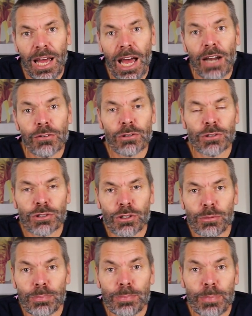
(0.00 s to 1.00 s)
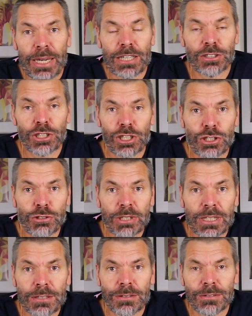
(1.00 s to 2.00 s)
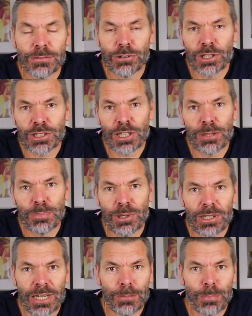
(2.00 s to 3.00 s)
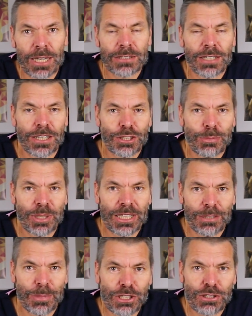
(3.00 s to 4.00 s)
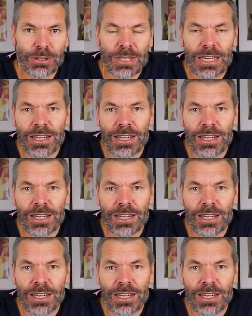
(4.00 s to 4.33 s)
And of course, on bigger surgeries, for example, a mastectomy in the bitch,